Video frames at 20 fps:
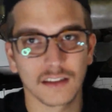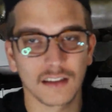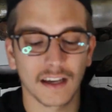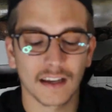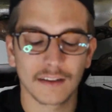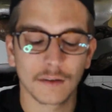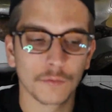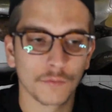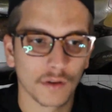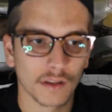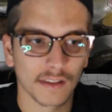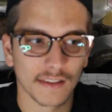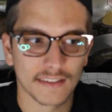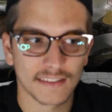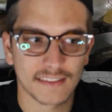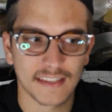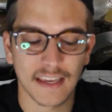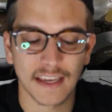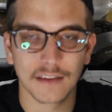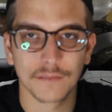and I don't really
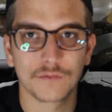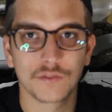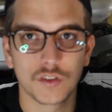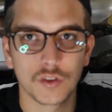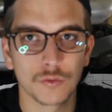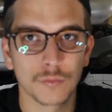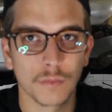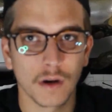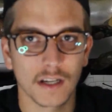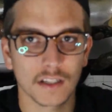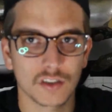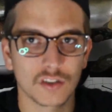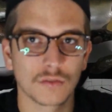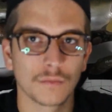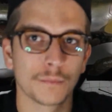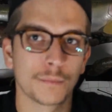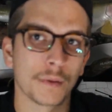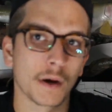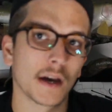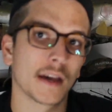save too much,
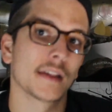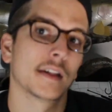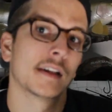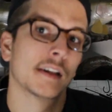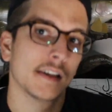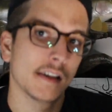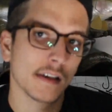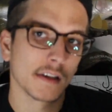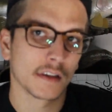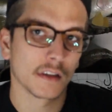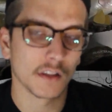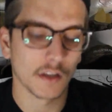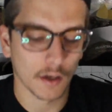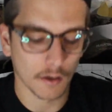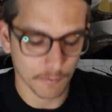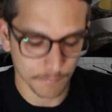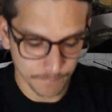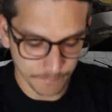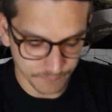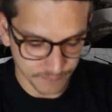but you
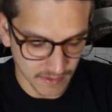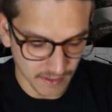know,